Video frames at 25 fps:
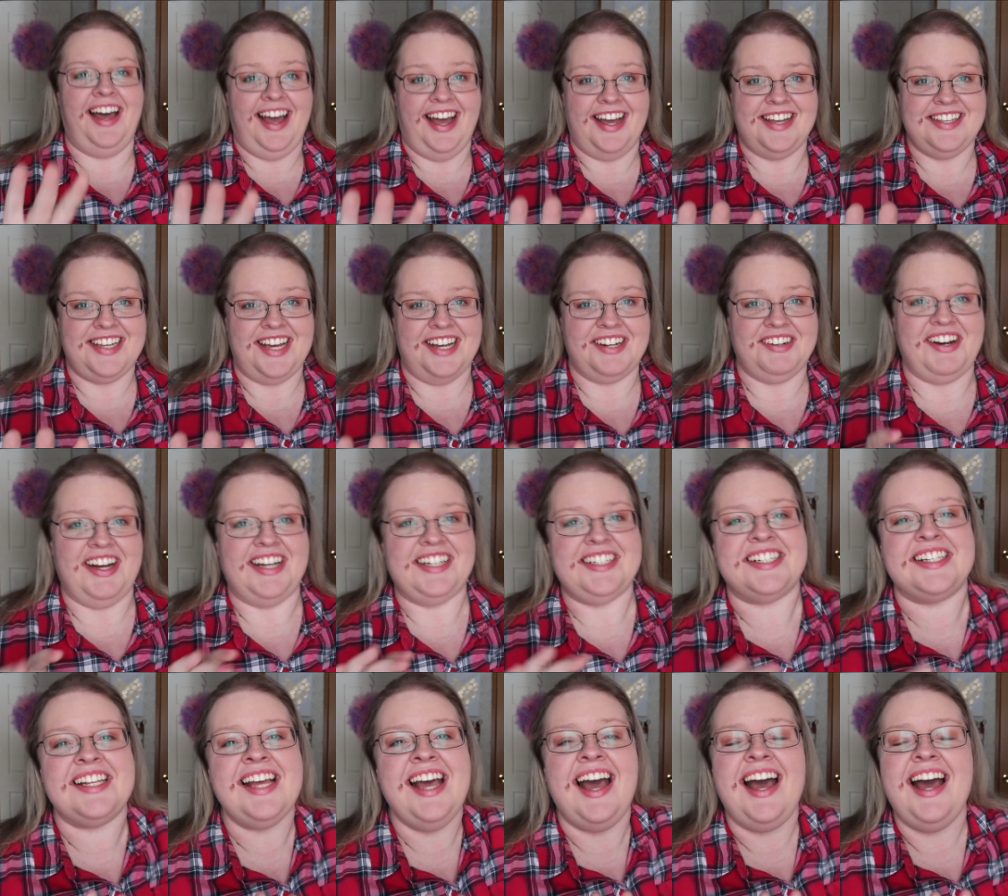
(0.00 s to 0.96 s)
I
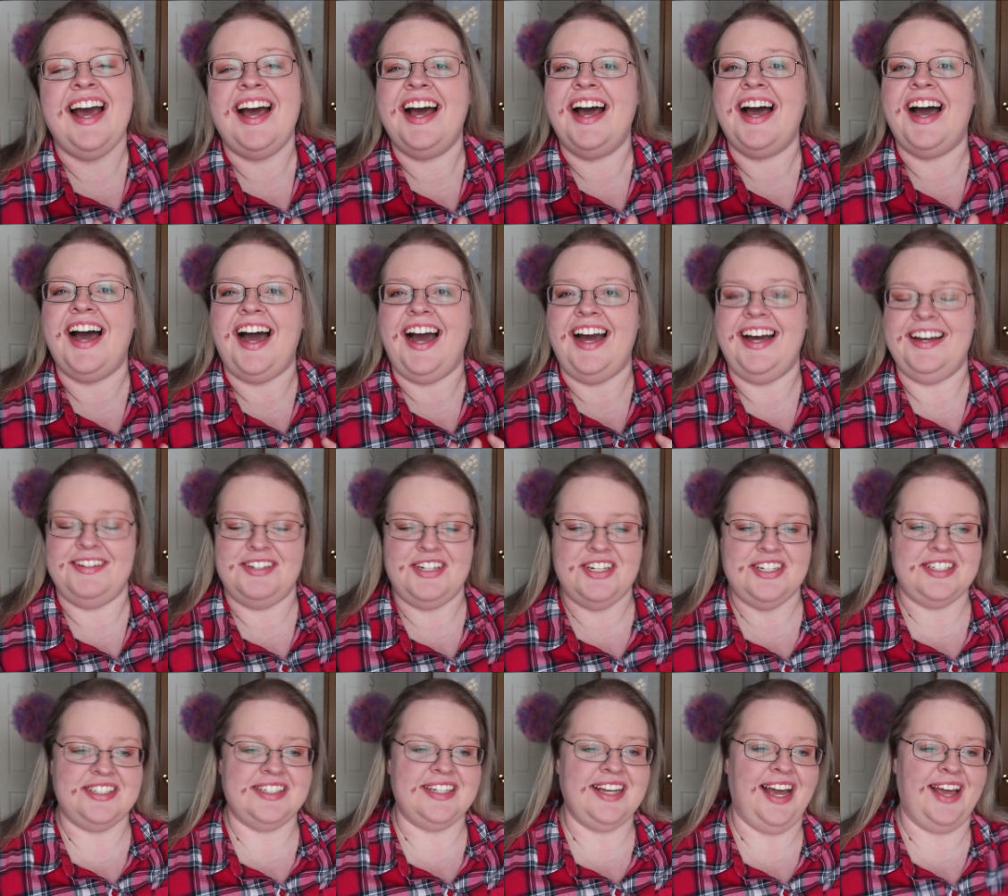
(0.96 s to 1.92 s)
digress. I
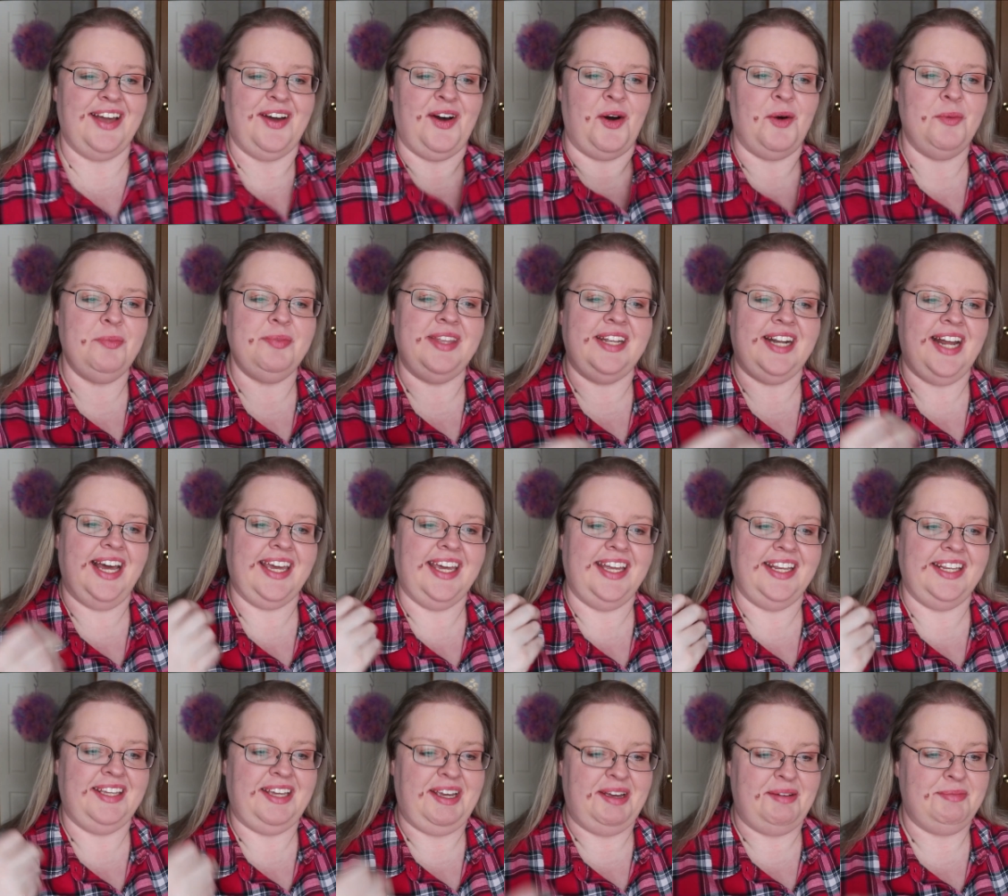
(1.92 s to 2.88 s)
just, I hope that I
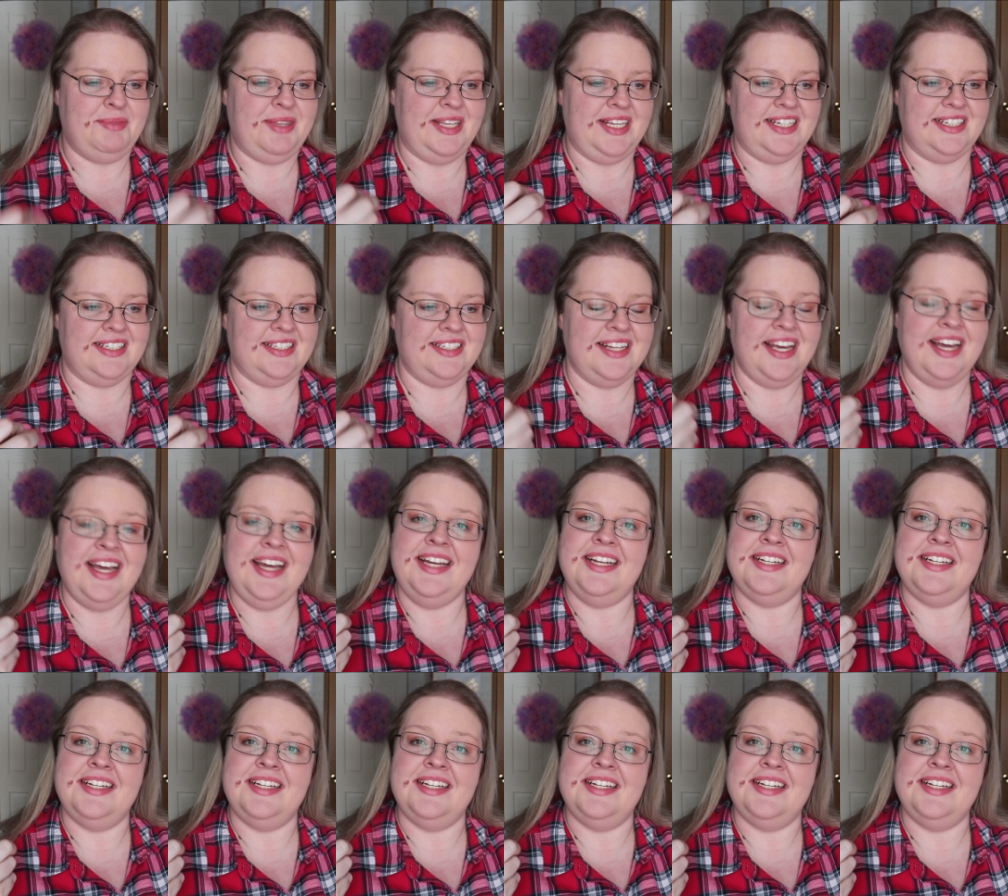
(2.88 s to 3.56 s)
can keep this